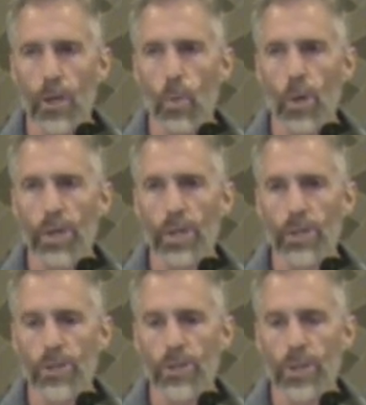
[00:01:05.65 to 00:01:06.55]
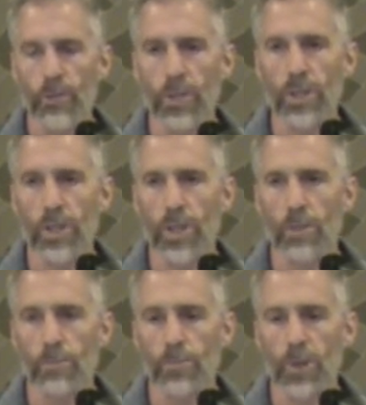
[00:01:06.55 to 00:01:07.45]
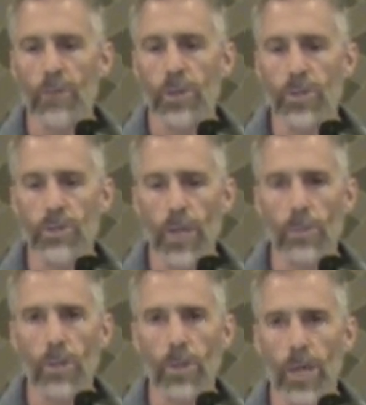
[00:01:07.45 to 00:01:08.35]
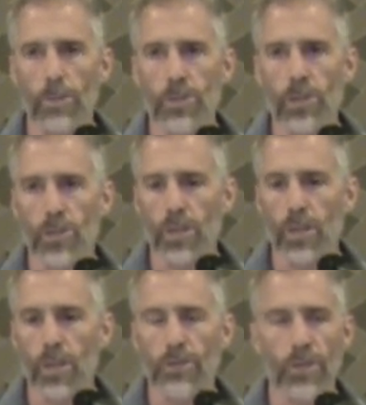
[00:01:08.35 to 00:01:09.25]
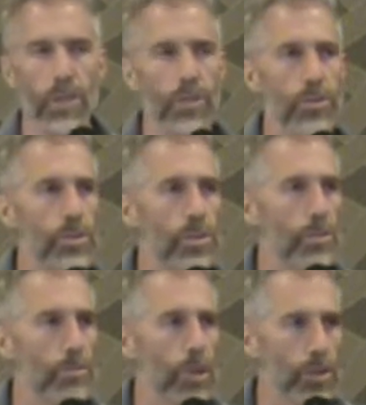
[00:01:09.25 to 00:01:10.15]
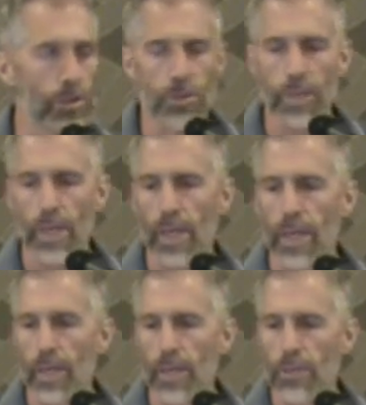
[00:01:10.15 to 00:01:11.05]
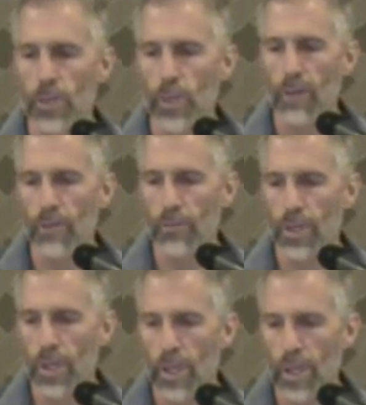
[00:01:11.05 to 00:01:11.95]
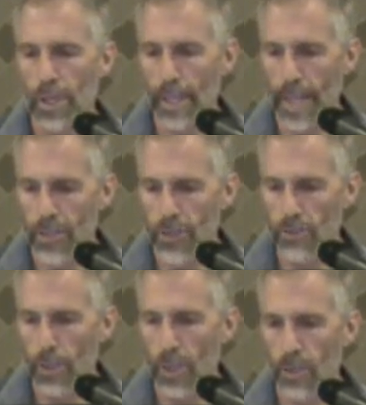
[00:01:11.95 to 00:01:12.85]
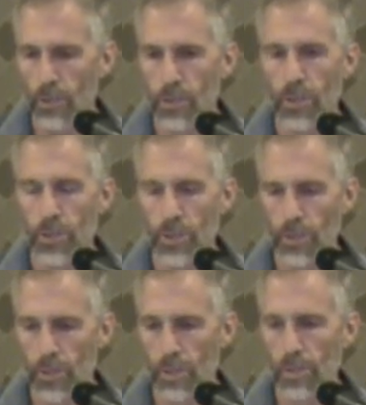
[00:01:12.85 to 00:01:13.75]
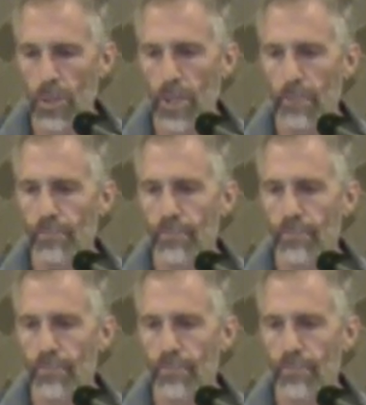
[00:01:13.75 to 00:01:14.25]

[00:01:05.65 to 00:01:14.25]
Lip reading: What is the different prevalence of chemical composition of these particles? So we have different classes of particles, and this is for the summertime.